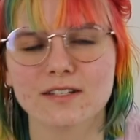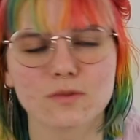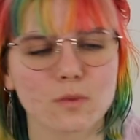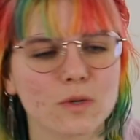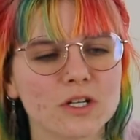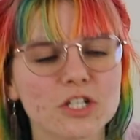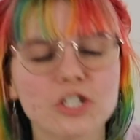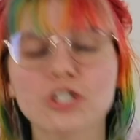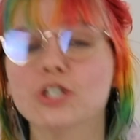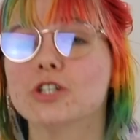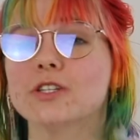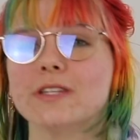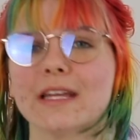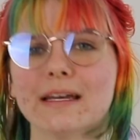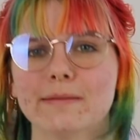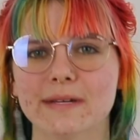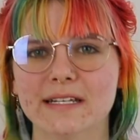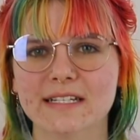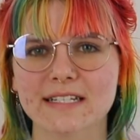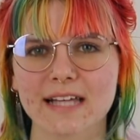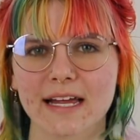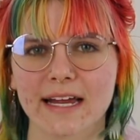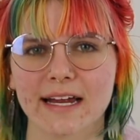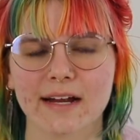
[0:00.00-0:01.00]
What should they be
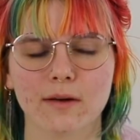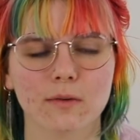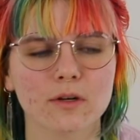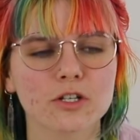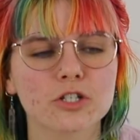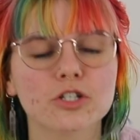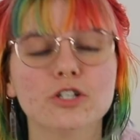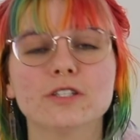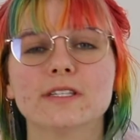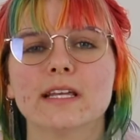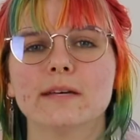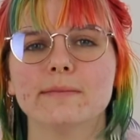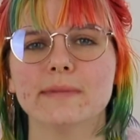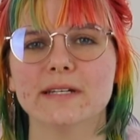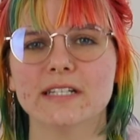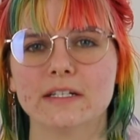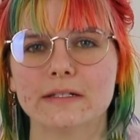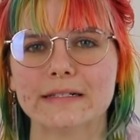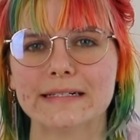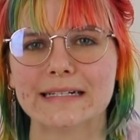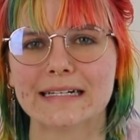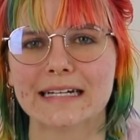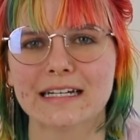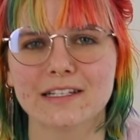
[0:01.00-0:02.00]
saying? What should they be
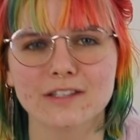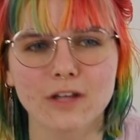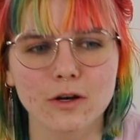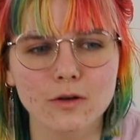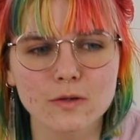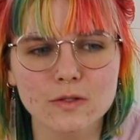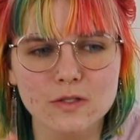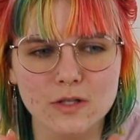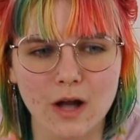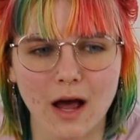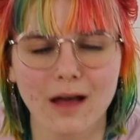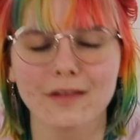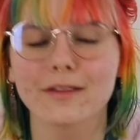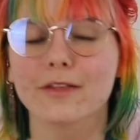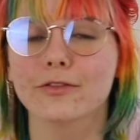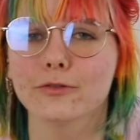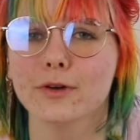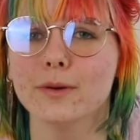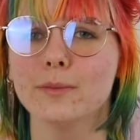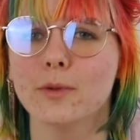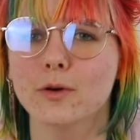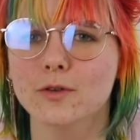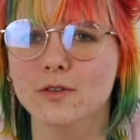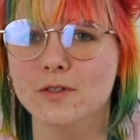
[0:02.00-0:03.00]
doing? Are those not the
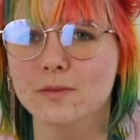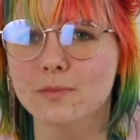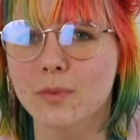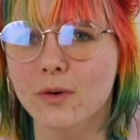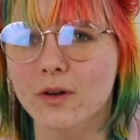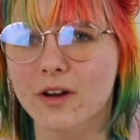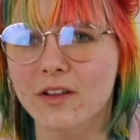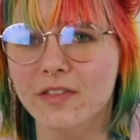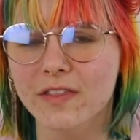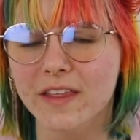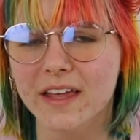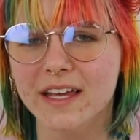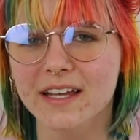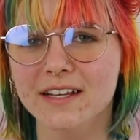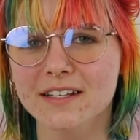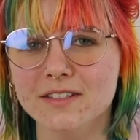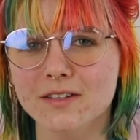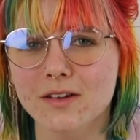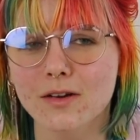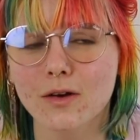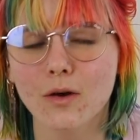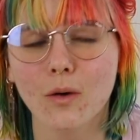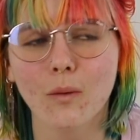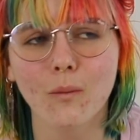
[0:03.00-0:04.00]
three most important things?